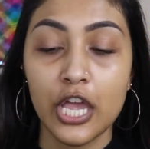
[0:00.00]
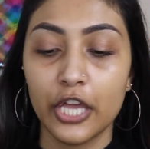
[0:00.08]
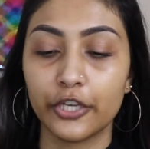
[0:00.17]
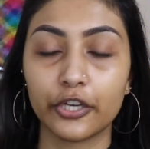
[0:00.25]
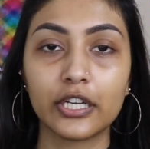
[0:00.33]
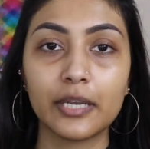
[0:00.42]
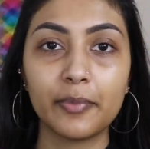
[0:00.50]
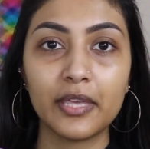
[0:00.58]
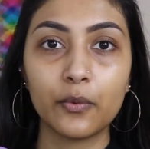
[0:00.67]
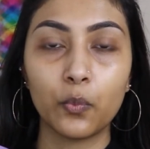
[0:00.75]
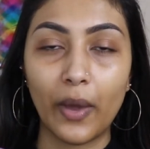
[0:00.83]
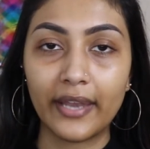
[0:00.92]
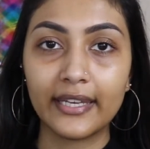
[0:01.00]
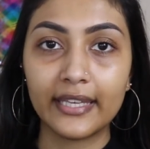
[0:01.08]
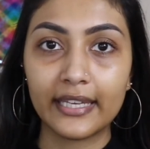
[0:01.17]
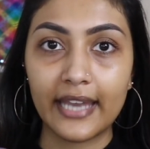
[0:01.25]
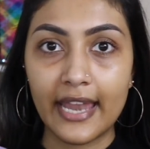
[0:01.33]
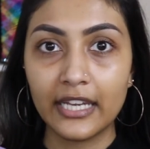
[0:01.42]
You're going to be wetting
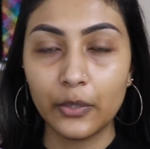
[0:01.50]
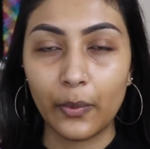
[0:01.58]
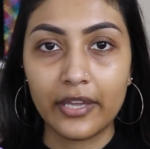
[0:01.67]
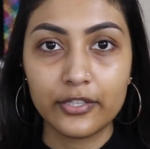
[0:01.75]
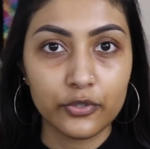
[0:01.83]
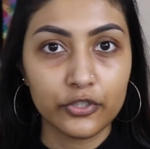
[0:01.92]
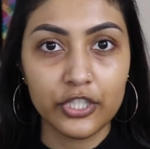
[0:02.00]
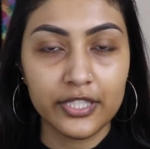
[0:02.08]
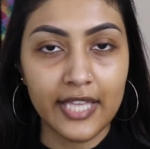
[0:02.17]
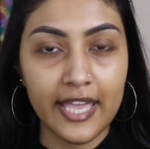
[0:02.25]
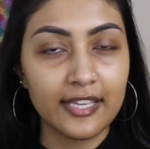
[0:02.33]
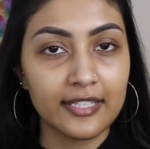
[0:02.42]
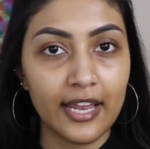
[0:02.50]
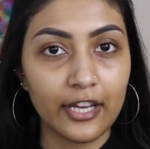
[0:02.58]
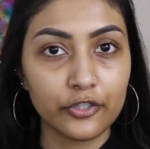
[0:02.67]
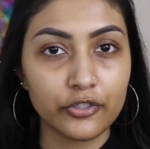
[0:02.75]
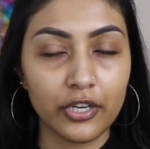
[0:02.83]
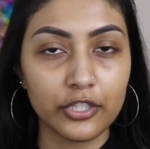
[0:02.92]
it anyway, so just take an
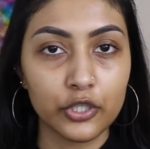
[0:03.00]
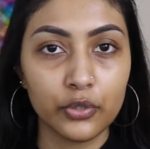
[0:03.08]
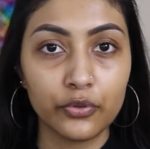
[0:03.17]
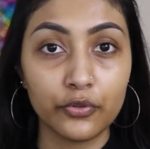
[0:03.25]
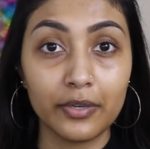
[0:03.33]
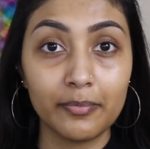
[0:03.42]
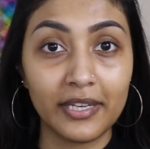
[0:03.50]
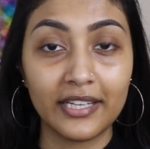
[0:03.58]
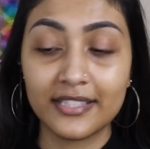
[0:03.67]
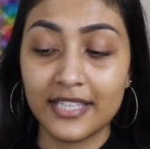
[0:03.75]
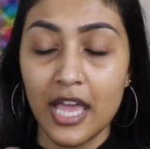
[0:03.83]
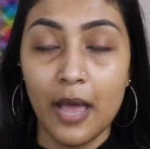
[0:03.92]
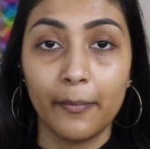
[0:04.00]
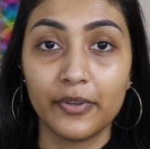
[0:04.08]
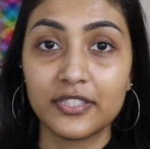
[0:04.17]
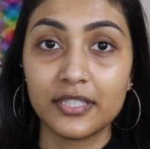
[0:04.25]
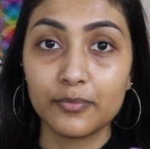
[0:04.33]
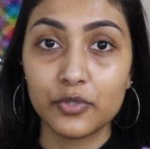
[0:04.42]
extra 2-3 minutes,
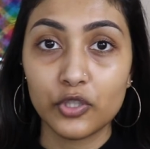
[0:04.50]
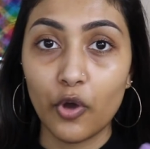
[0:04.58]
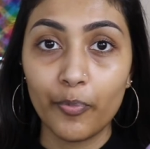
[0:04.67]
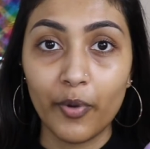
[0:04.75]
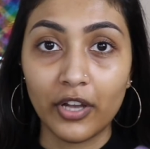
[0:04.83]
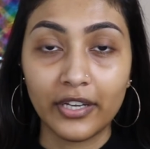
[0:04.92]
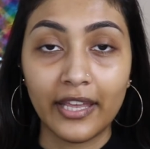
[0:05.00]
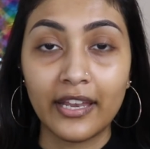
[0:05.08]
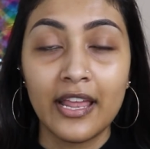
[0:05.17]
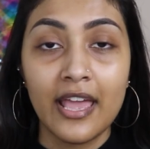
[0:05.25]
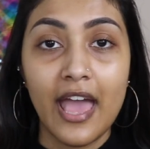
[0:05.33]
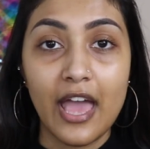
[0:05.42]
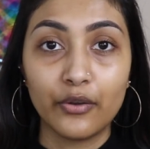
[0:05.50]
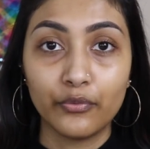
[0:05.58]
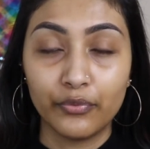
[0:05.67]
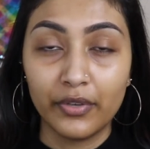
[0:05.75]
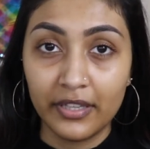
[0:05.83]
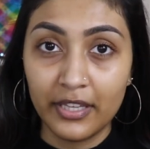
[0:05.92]
put some soap on it,
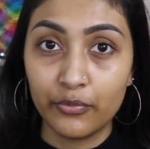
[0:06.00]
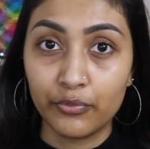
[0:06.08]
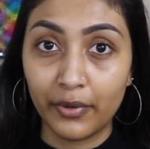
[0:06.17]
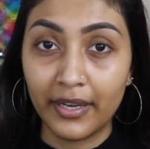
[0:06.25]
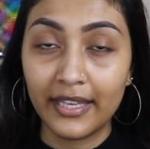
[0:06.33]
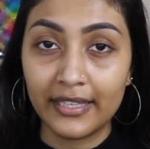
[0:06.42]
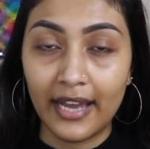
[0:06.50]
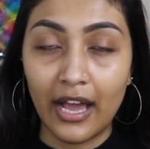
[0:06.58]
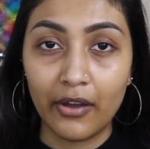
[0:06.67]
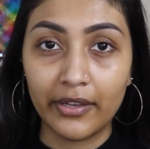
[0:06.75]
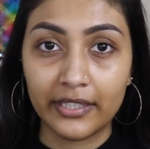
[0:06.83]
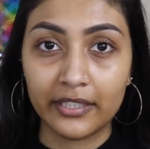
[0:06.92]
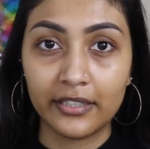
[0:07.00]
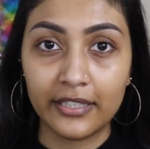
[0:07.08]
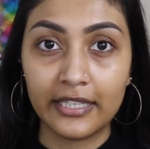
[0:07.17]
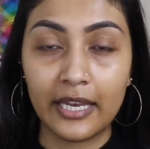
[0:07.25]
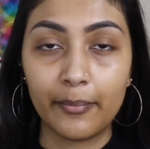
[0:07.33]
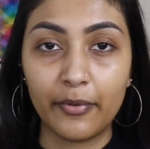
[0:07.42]
and really wring it out and
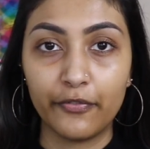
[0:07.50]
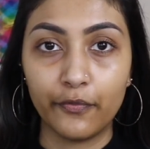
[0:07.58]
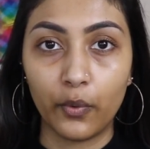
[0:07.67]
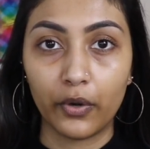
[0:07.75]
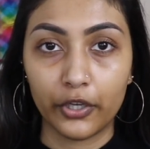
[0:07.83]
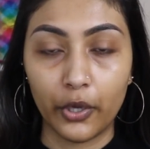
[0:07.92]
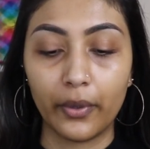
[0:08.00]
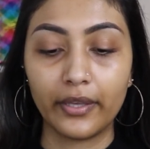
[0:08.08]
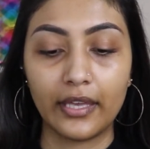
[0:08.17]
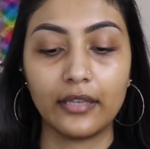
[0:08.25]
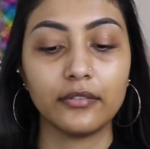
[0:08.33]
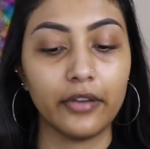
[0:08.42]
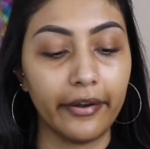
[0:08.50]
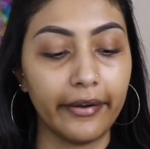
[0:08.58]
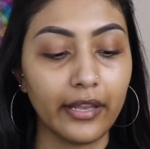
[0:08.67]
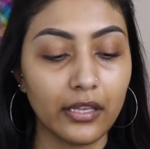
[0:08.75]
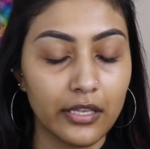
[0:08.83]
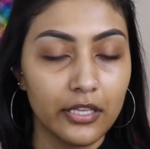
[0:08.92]
clean it before going in.
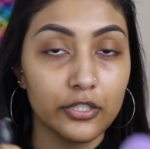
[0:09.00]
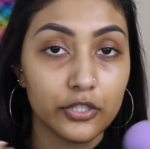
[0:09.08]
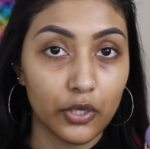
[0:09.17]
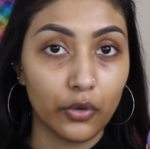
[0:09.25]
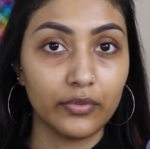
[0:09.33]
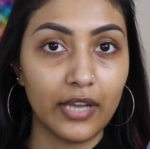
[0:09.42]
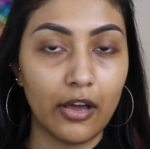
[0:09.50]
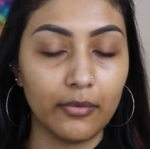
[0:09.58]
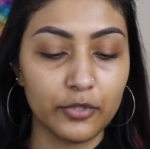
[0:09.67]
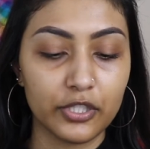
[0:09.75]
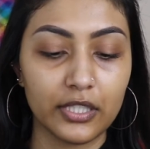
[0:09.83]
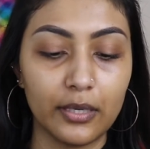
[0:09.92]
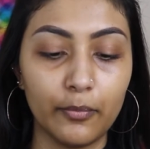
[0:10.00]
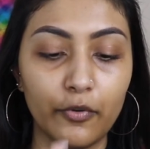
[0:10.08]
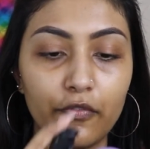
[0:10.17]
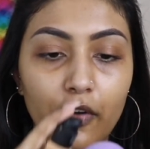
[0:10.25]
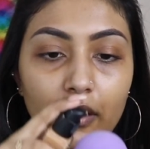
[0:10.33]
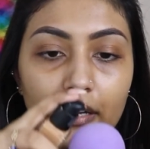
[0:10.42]
Alright? So now I'm just gonna
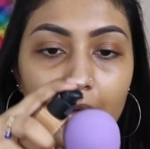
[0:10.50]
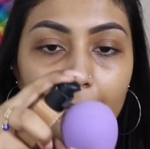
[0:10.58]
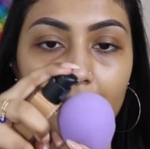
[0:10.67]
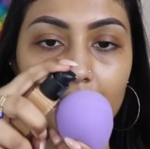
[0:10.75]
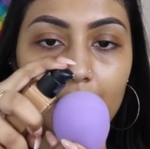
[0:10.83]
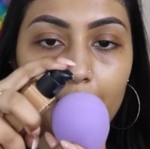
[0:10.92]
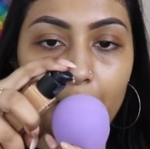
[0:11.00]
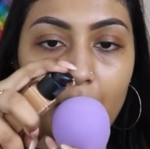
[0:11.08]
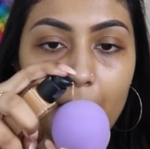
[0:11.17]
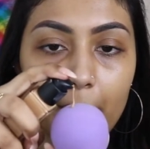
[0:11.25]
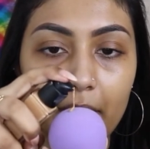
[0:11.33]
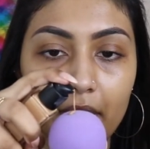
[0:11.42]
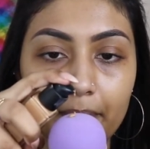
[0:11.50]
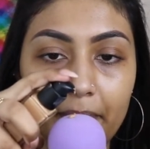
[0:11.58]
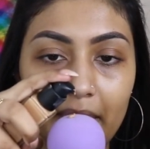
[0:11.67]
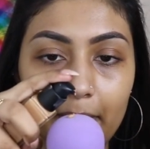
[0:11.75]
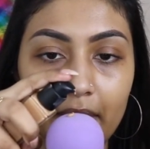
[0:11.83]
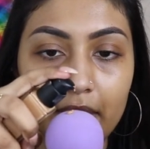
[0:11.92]
move on. I'm gonna pump
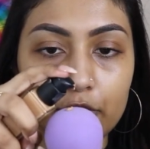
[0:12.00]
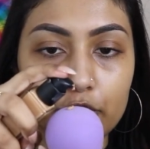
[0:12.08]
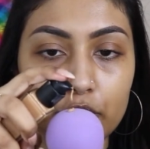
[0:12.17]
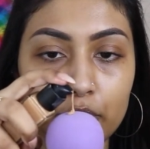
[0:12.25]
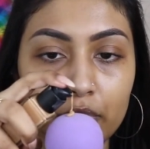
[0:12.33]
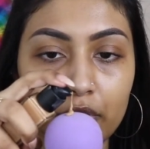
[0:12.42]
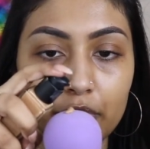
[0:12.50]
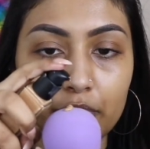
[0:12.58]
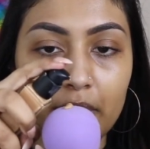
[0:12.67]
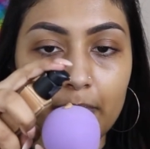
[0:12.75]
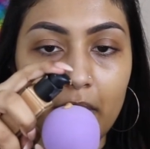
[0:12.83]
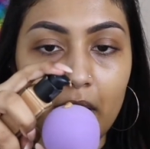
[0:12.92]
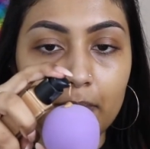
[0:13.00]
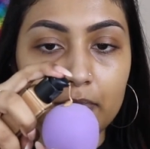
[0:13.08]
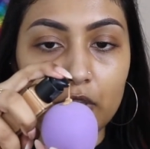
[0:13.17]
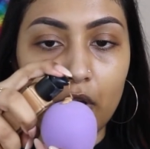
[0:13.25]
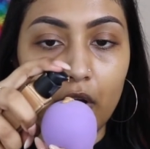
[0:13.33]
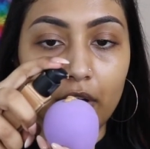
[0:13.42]
maybe 2 to 3
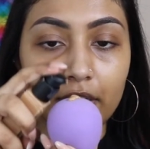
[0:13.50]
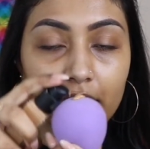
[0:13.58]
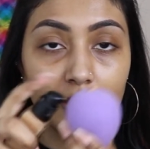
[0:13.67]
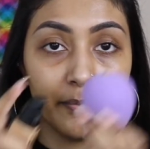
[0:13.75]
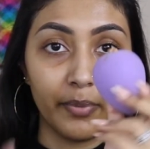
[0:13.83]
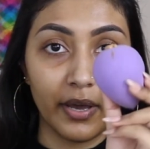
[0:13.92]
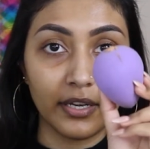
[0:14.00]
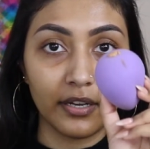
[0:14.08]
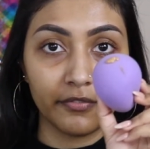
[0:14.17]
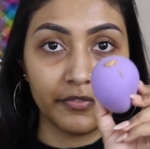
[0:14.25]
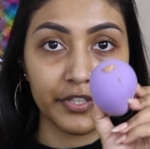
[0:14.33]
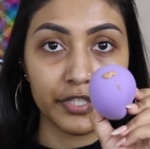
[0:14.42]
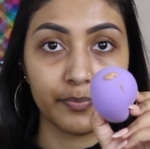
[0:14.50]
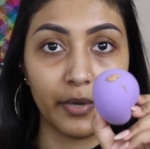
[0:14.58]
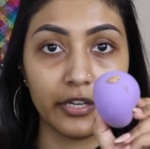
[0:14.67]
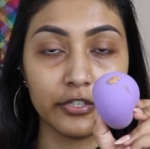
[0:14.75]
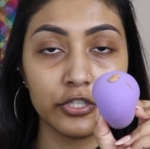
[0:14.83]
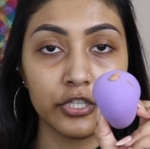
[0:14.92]
pumps on the butt of the
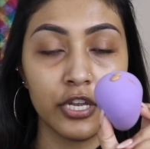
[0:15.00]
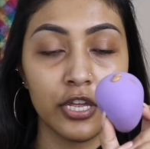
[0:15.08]
sponge.